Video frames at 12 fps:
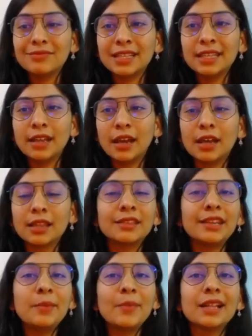uh,
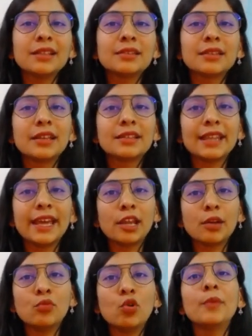three months is
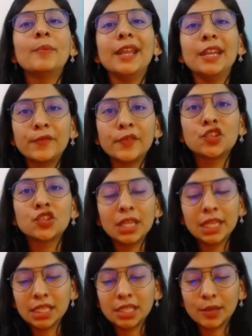like more beneficial
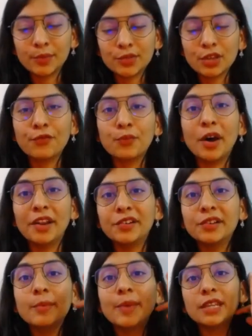in terms of
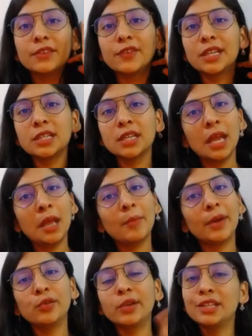monetary benefit,
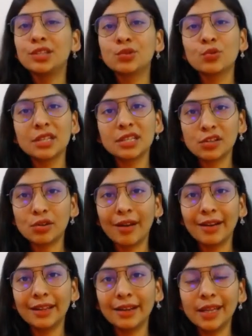but you can choose it
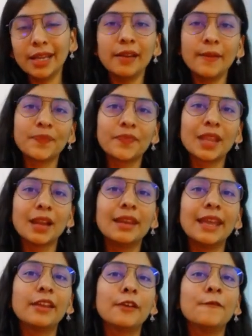accordingly.
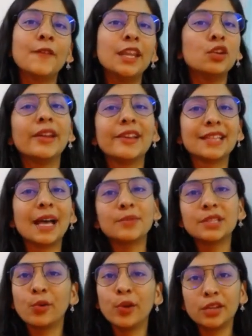Like when your
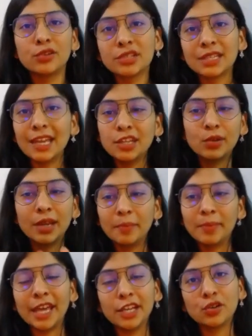exams are going to start, you can
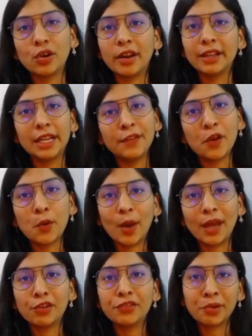plan accordingly for
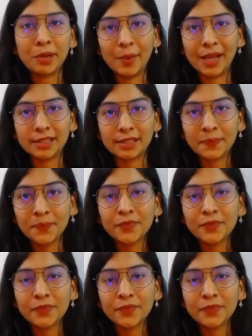one or three months.